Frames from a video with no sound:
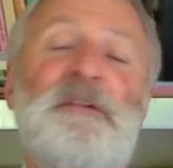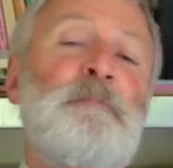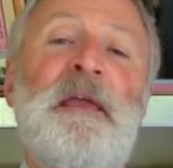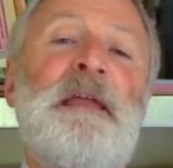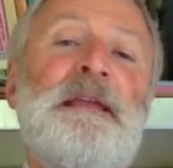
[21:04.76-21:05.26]
to
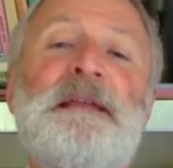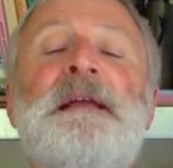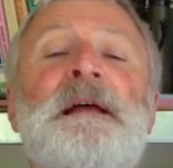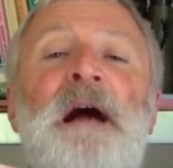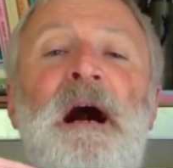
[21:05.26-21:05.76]
be
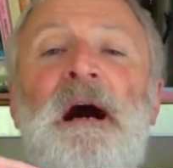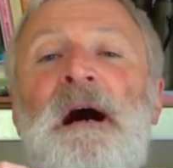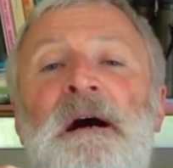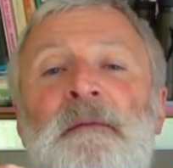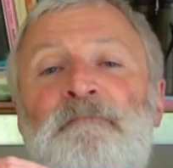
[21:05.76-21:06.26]

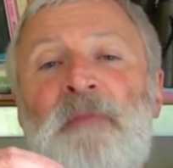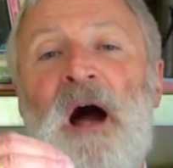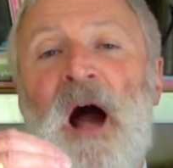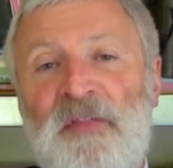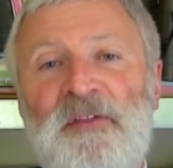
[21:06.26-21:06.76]
um,
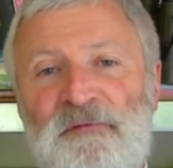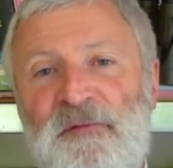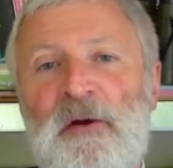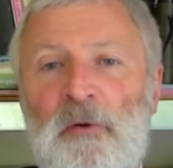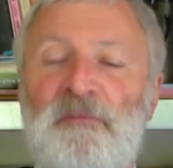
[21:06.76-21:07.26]
other
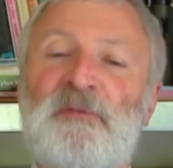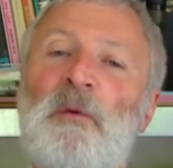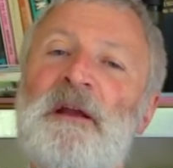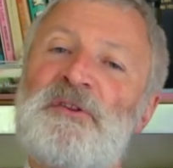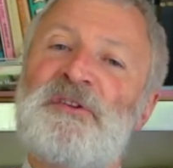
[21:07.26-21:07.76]
films,
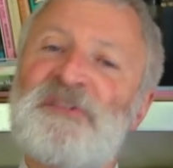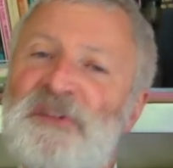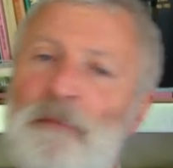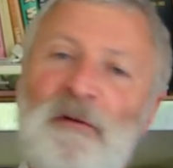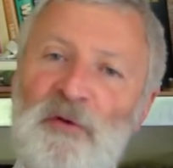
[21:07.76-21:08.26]
which
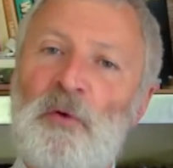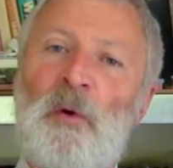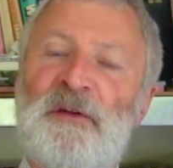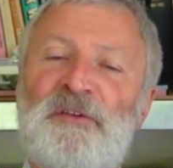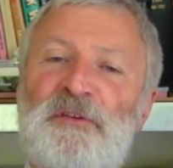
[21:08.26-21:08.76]
some of your
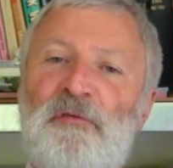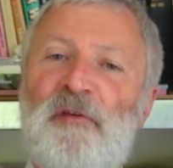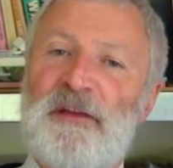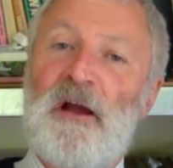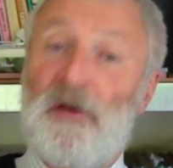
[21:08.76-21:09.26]
questions you
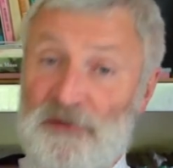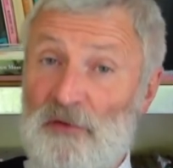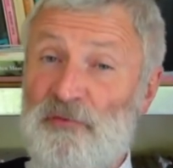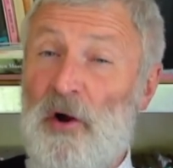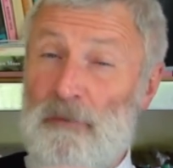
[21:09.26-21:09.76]
already asked,
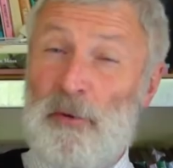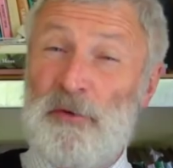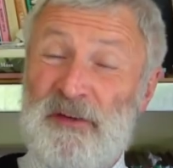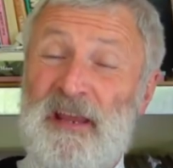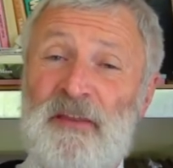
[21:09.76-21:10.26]
I'll try and
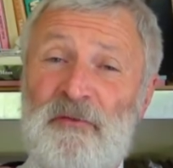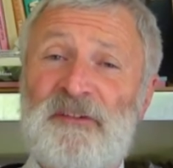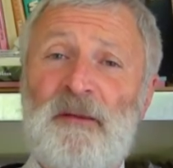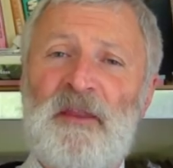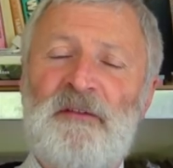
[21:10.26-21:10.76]
put together in
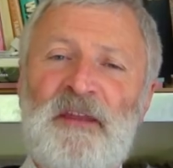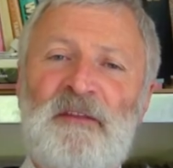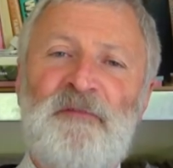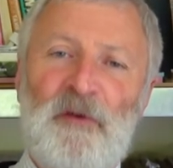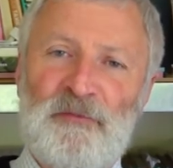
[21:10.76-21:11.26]
some of those
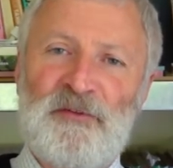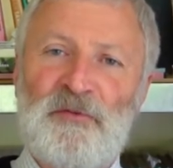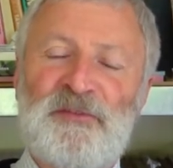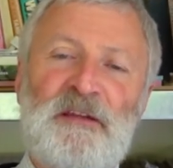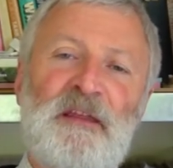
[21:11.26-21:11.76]
other films, and
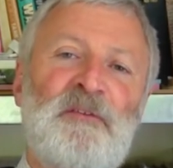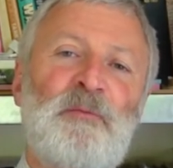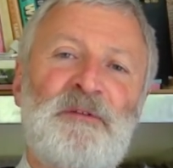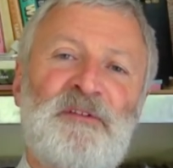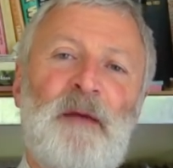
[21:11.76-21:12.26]
you'll see those
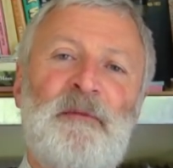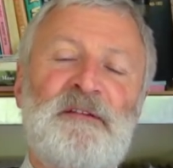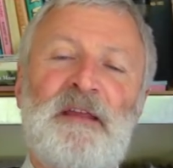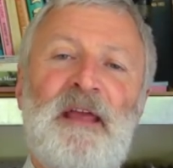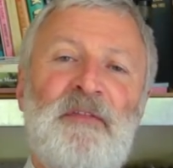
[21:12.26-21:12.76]
ones coming
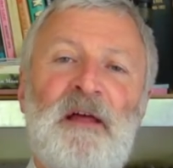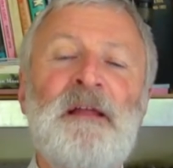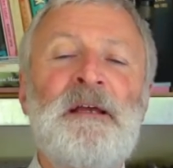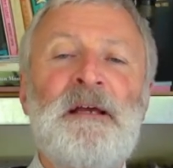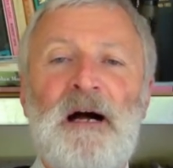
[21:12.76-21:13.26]
together.
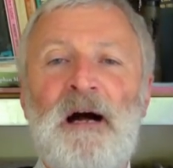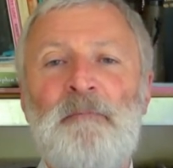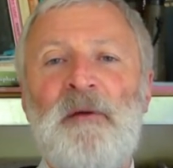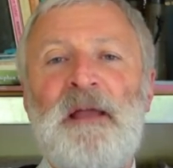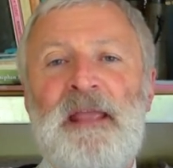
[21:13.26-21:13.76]

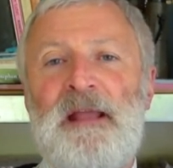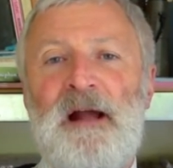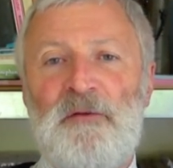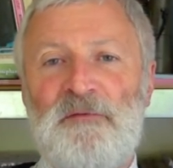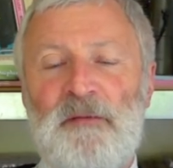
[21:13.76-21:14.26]
Um, but here,
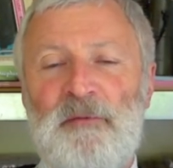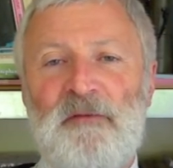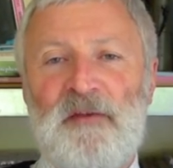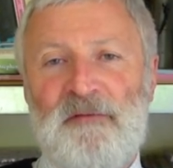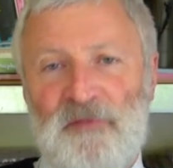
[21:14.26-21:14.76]
hopefully, a bit
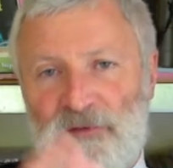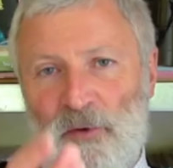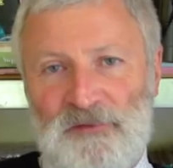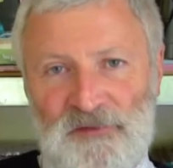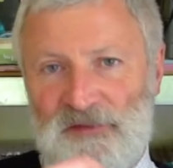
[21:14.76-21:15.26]
of an effort to
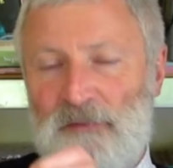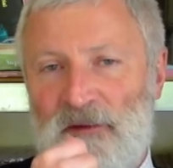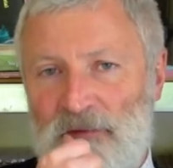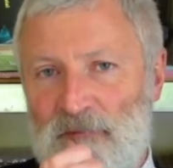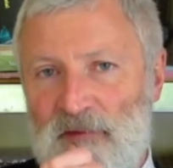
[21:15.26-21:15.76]
answer some of
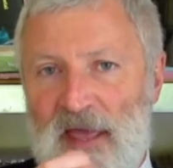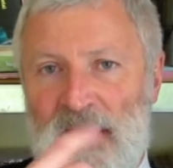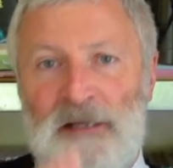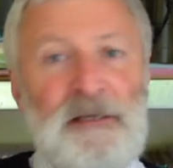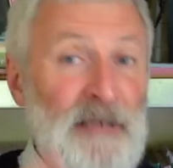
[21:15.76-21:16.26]
them
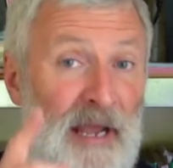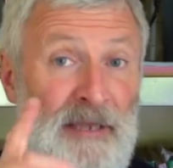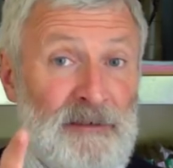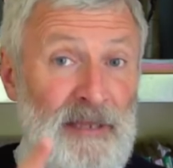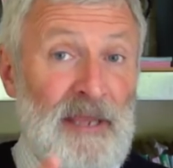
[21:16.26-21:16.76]
there.
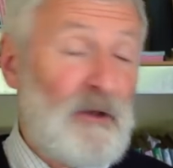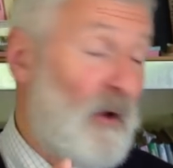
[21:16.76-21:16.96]
And again,